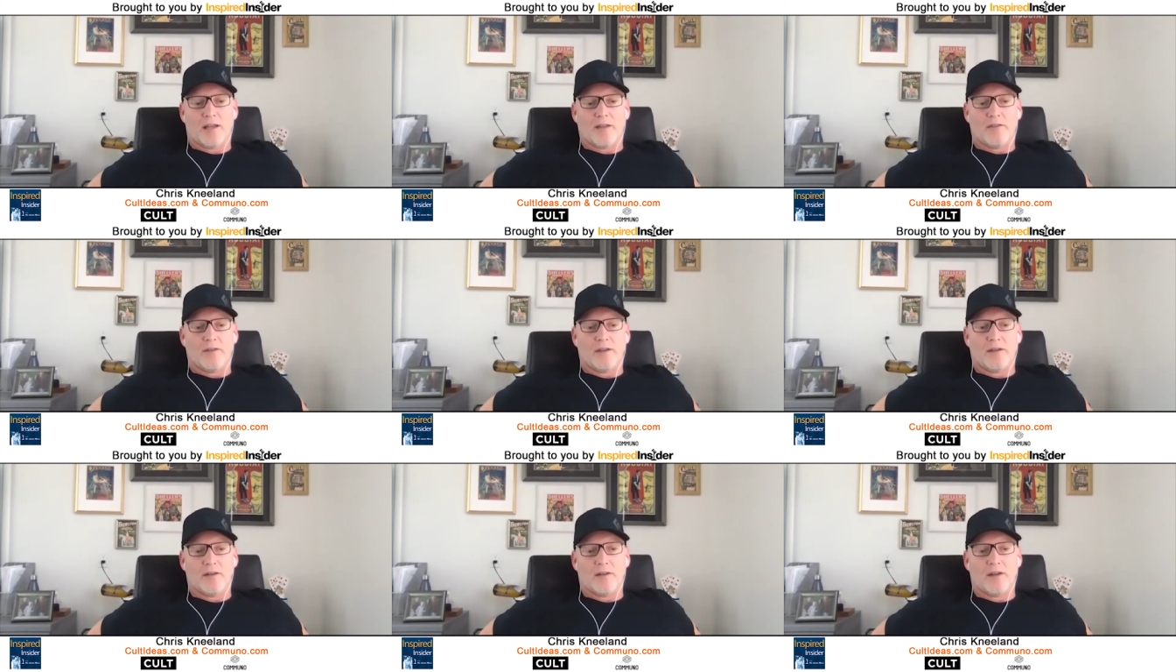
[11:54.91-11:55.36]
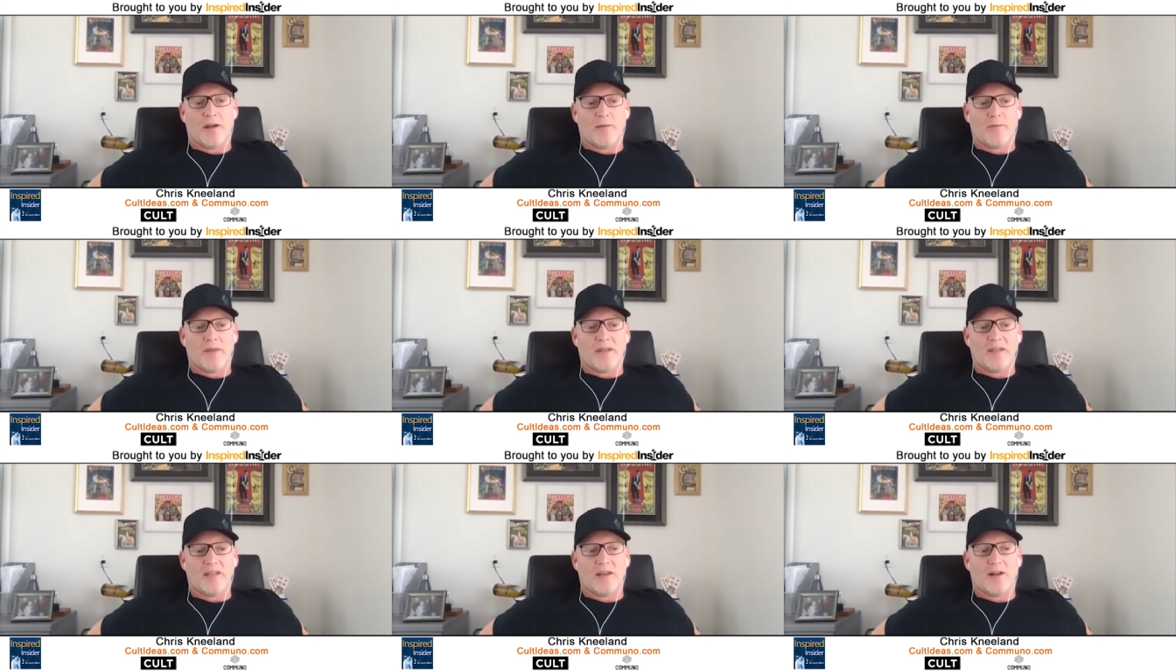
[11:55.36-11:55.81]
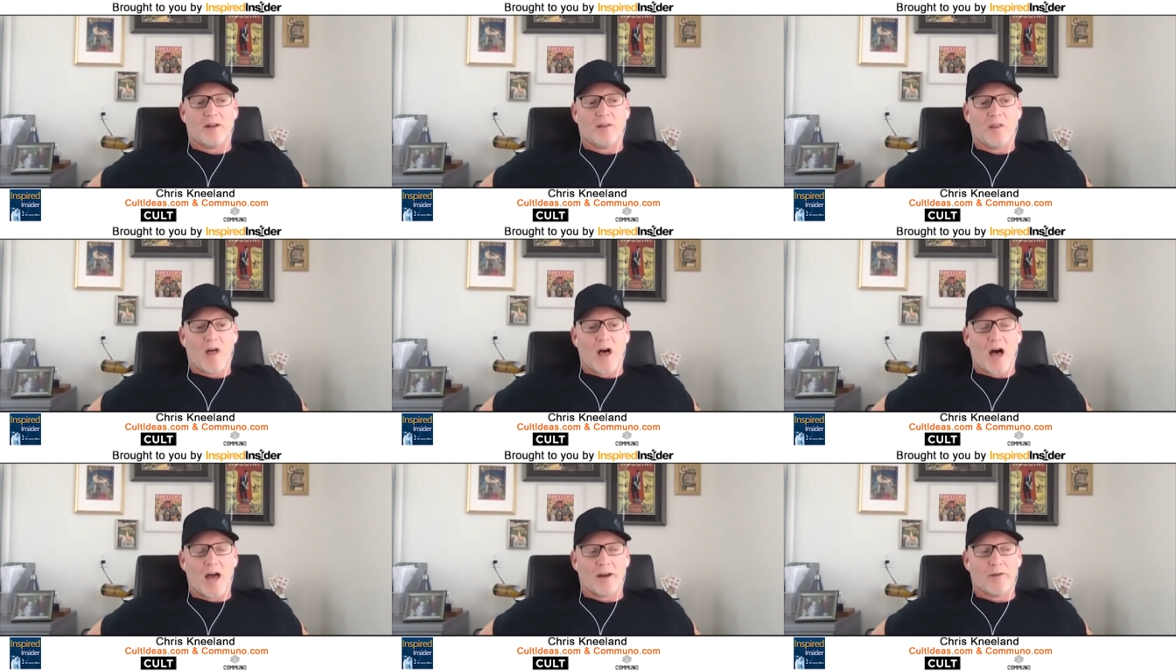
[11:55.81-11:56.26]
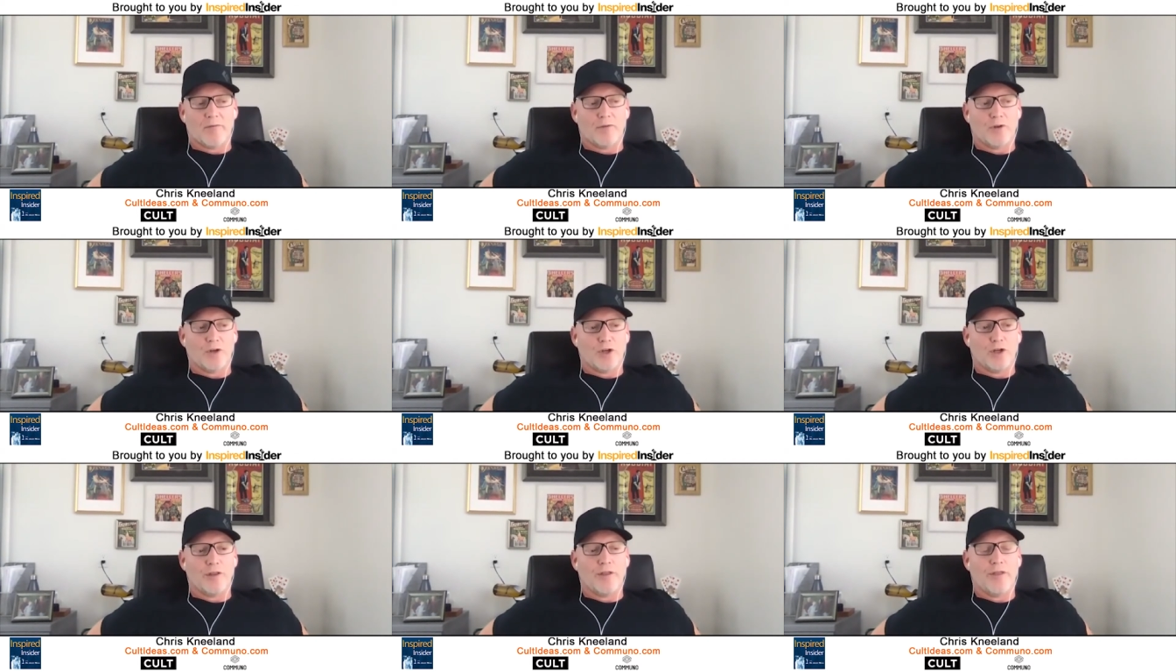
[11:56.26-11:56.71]
And then they did a lot of
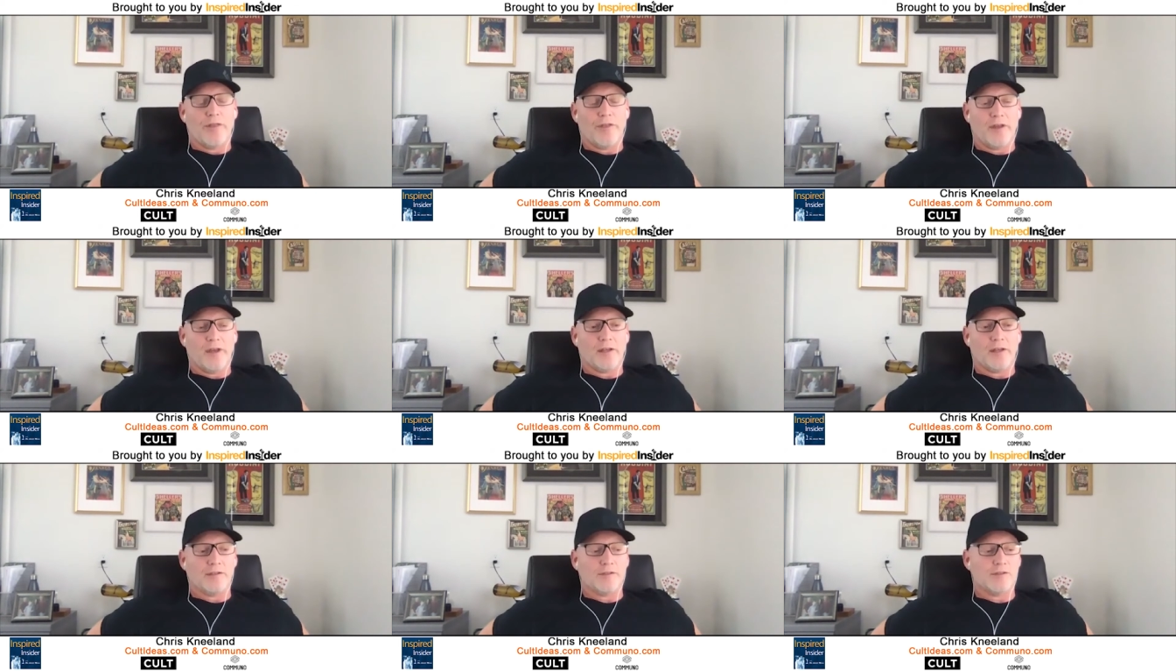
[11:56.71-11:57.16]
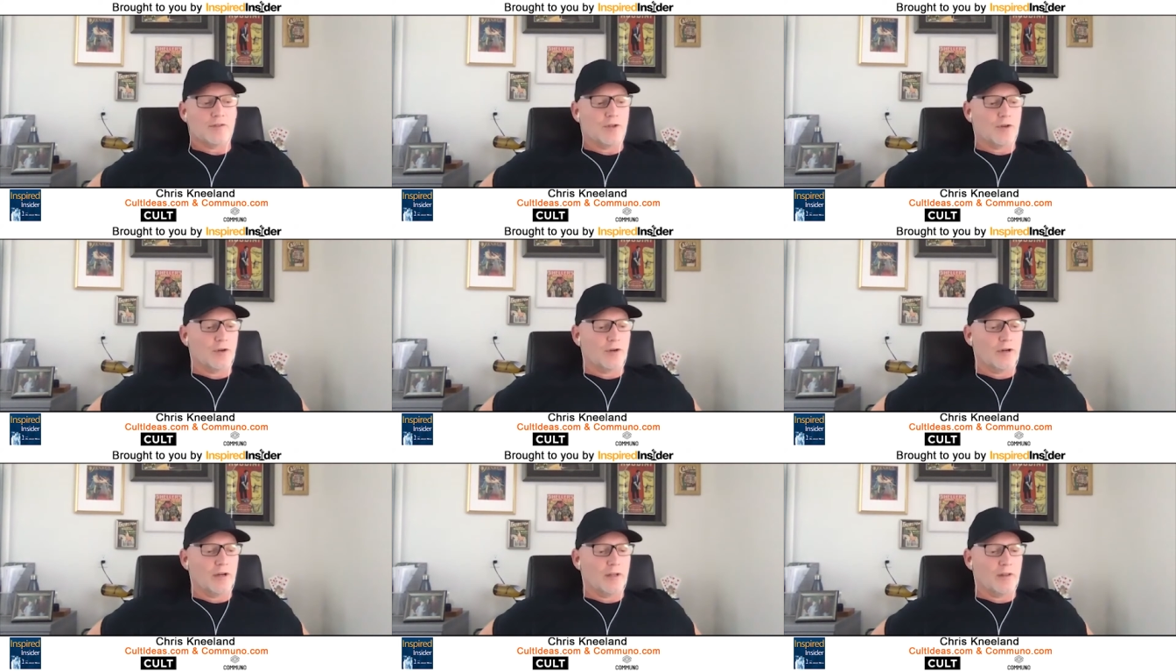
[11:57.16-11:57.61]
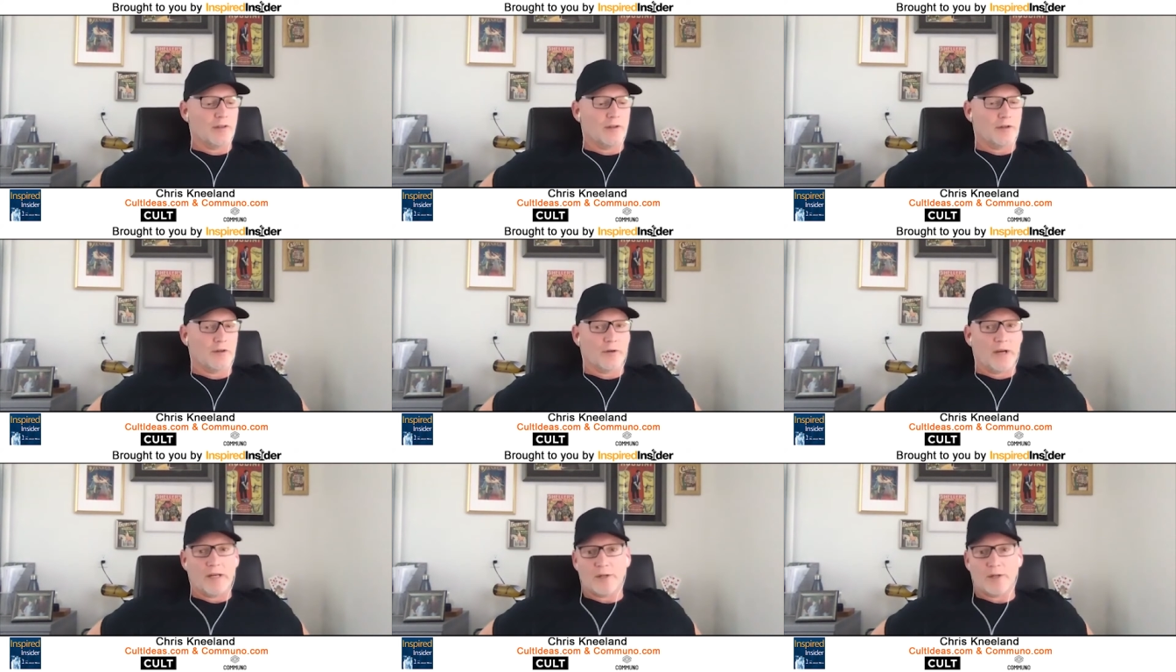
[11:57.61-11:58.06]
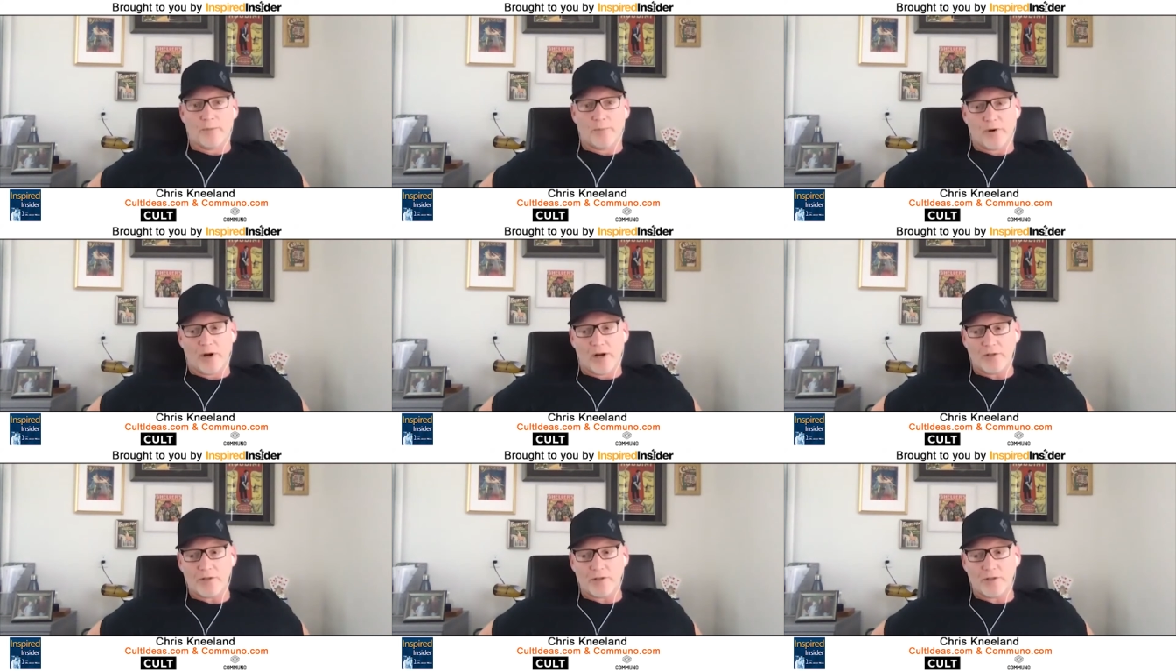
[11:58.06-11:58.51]
good things during the Great
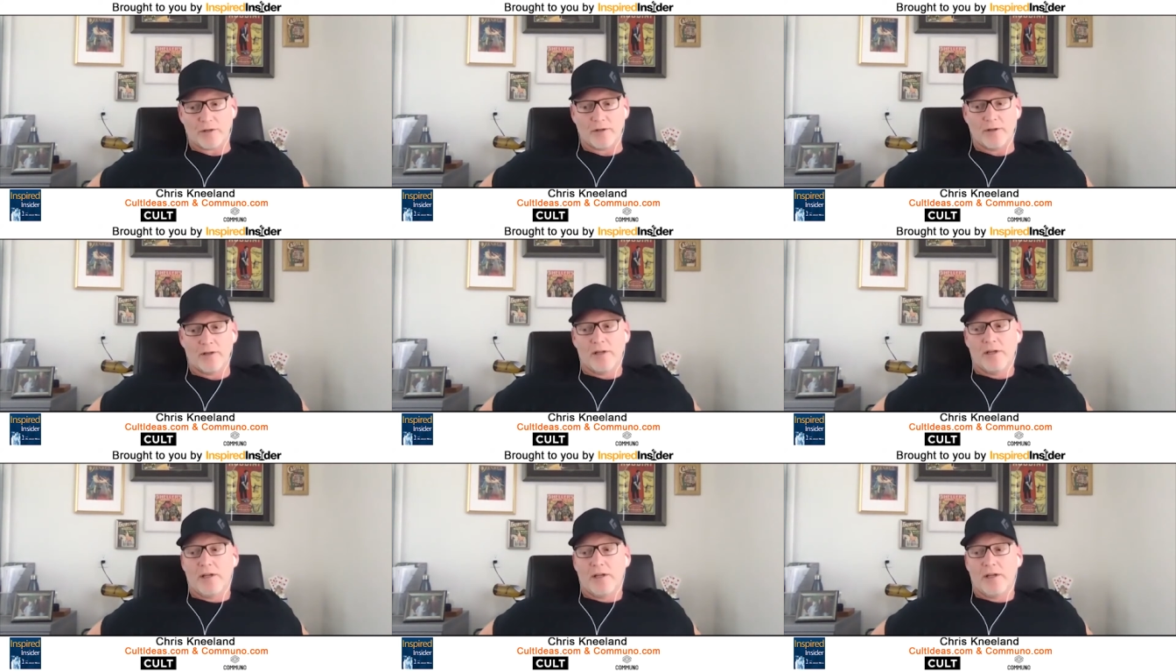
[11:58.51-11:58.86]
Depression,